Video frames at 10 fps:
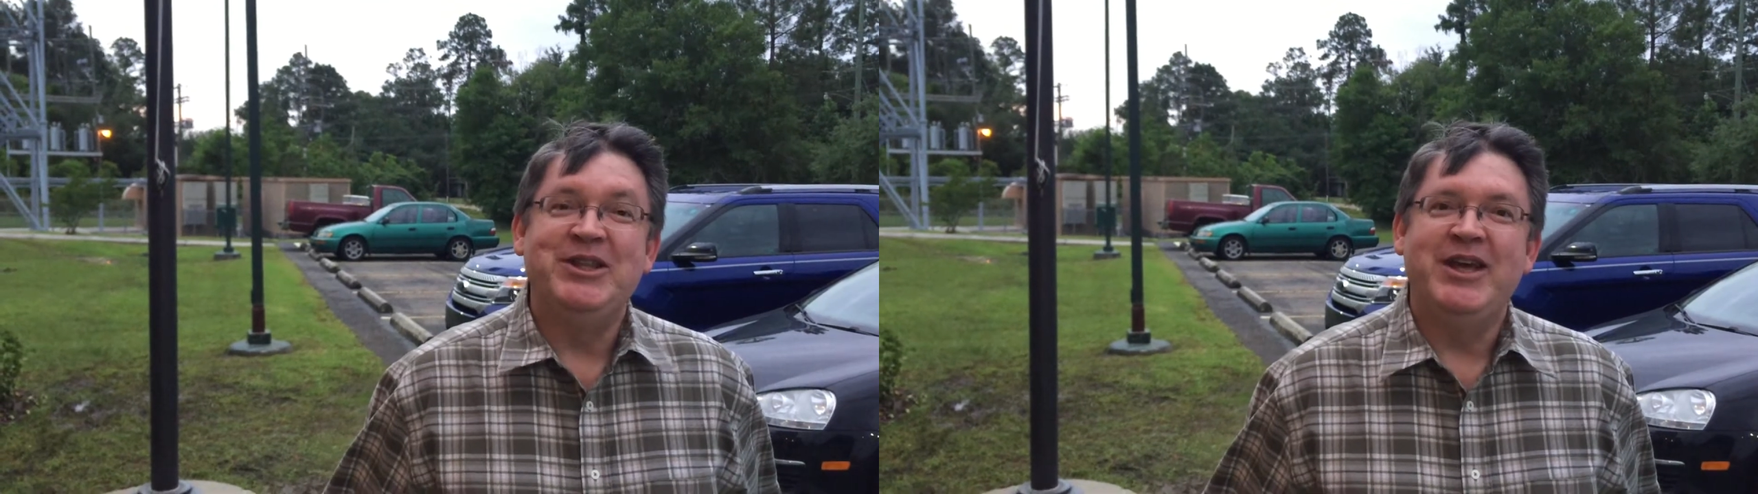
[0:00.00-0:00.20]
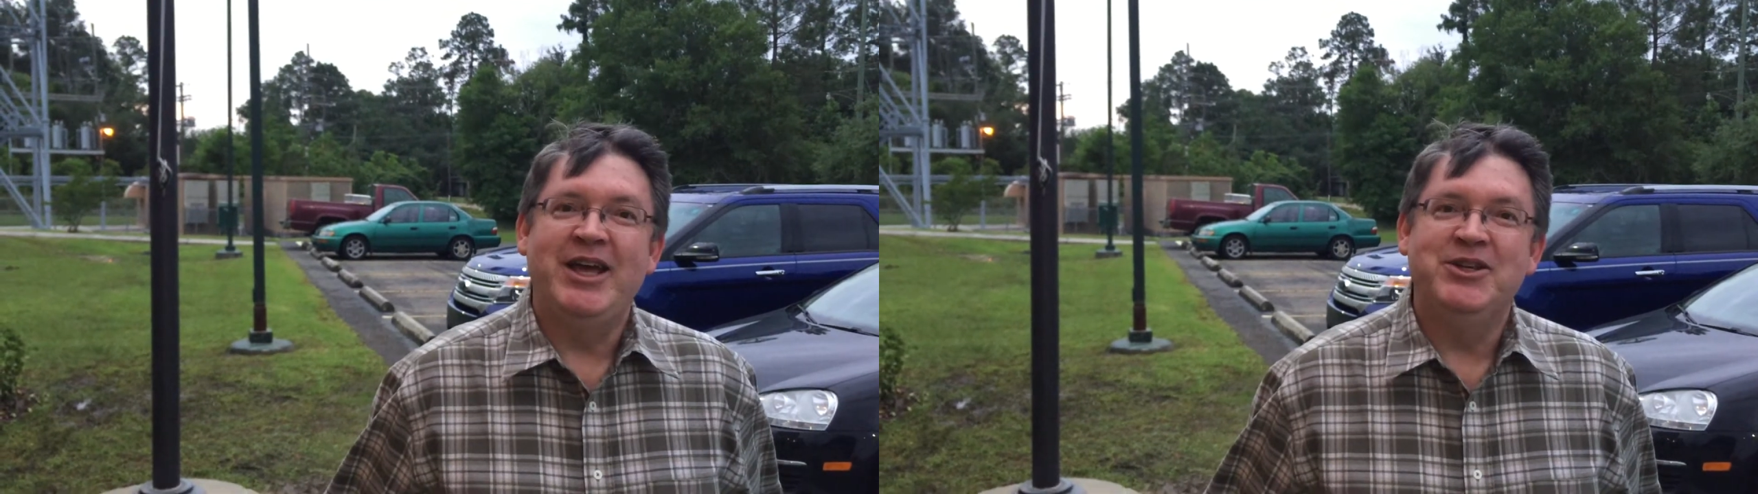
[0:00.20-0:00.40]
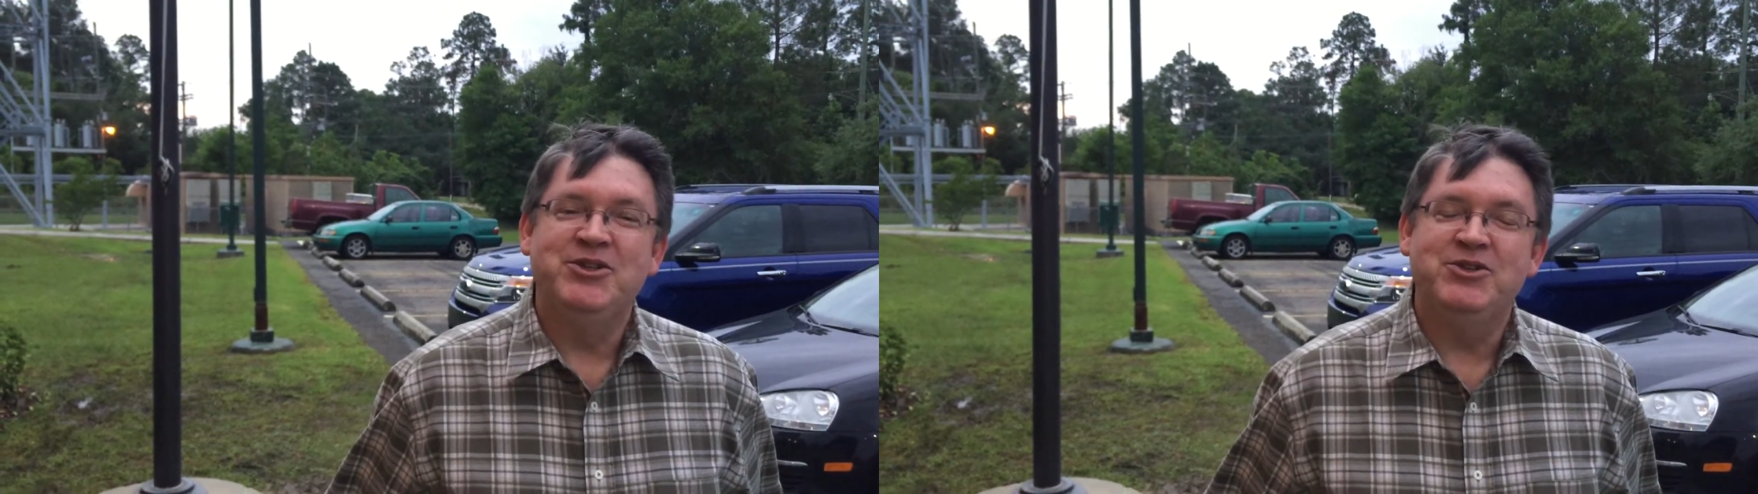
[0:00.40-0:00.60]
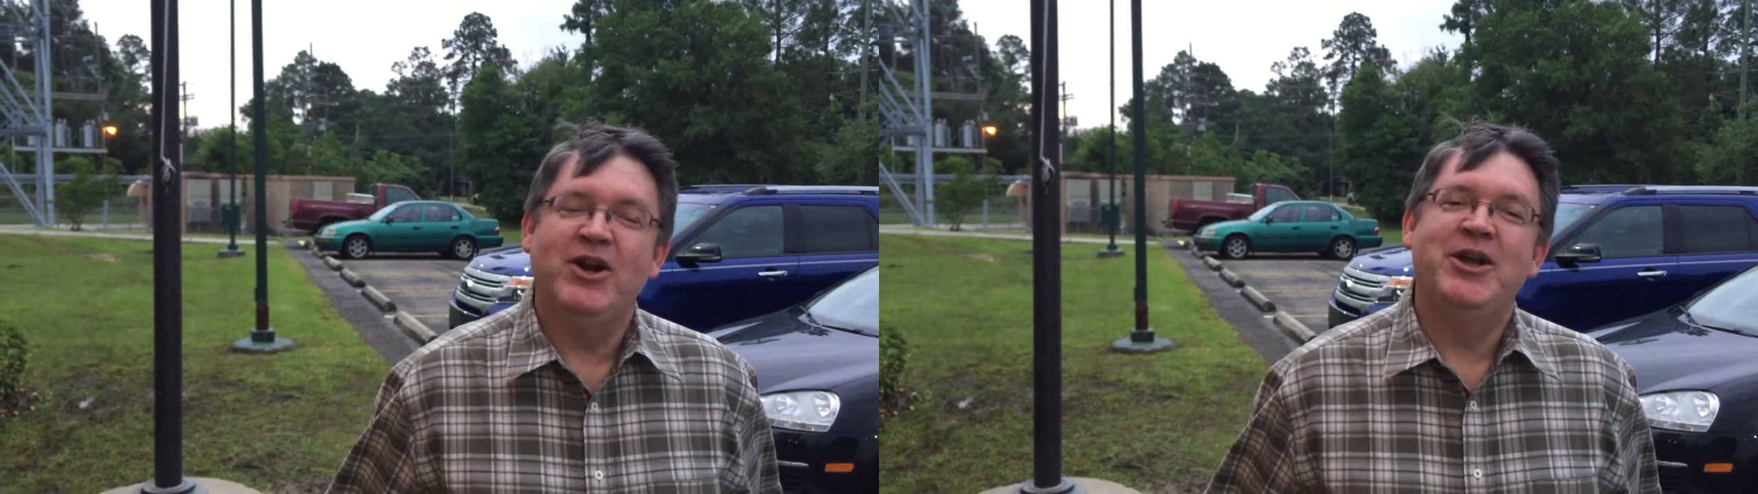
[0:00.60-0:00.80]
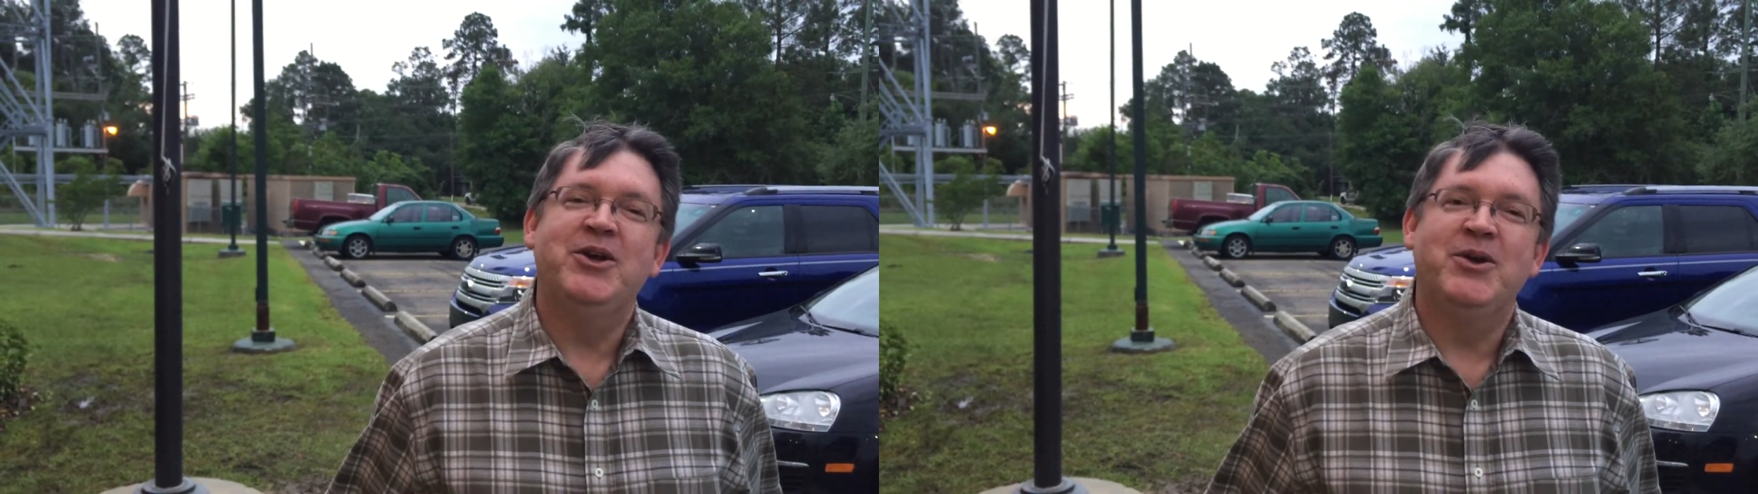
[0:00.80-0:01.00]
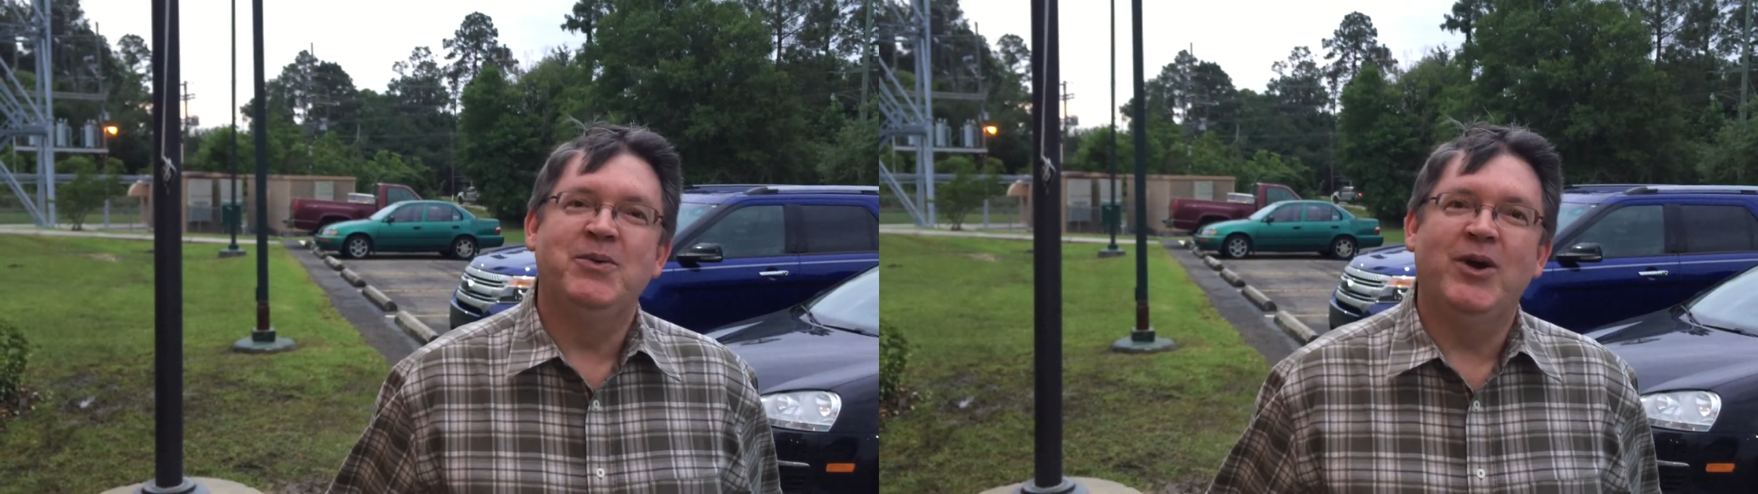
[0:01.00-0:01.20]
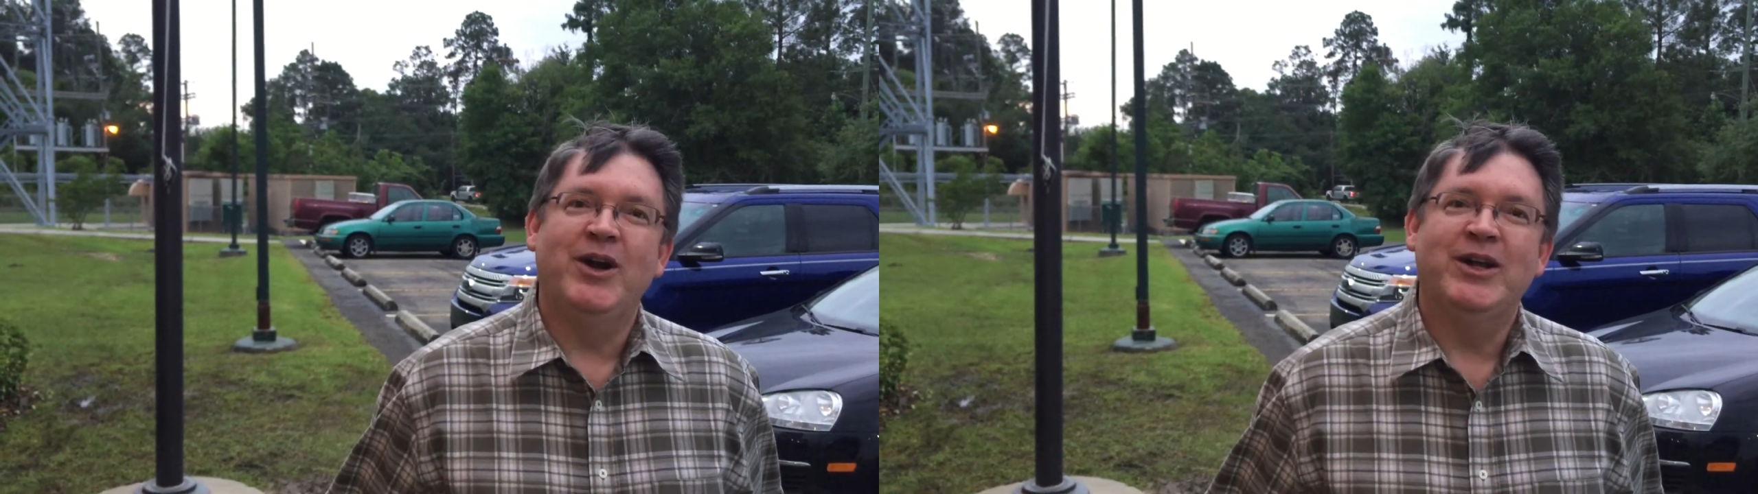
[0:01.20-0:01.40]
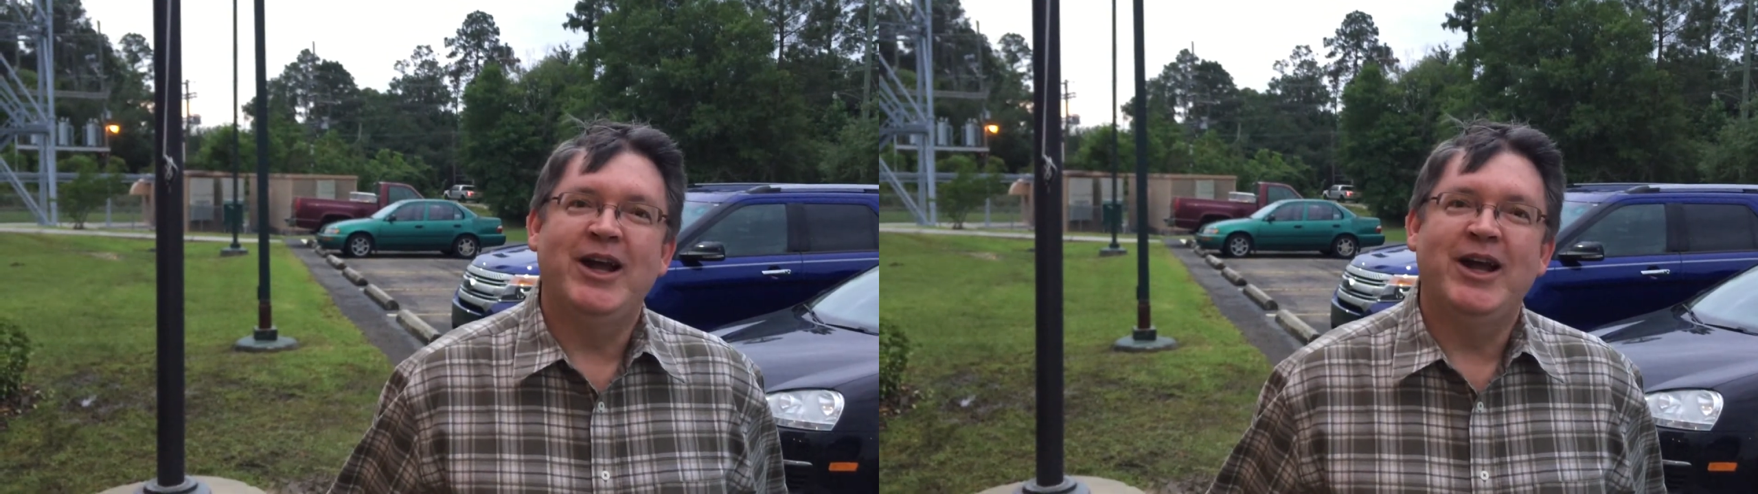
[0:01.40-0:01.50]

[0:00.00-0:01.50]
thing is trying to go to work.